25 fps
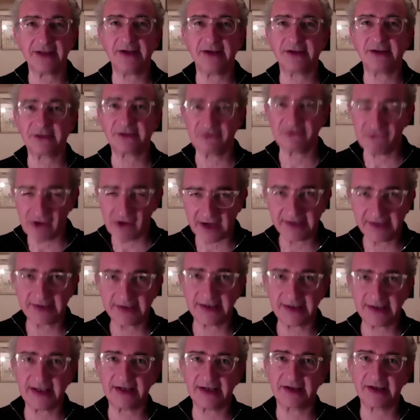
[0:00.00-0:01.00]
you know, to write
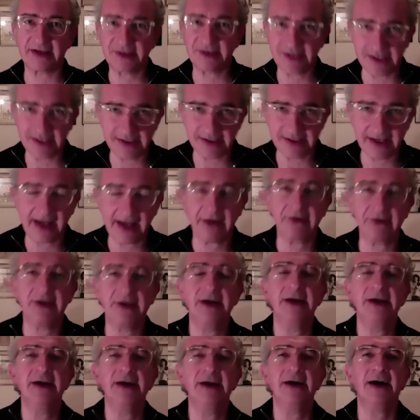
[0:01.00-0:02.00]
a letter, sit down,
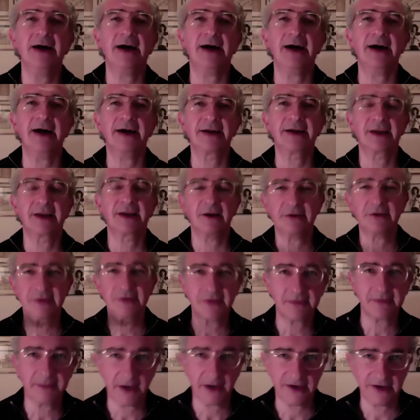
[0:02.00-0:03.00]
uh, go to
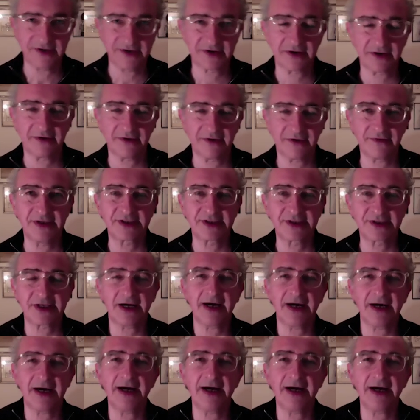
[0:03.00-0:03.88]
the post office.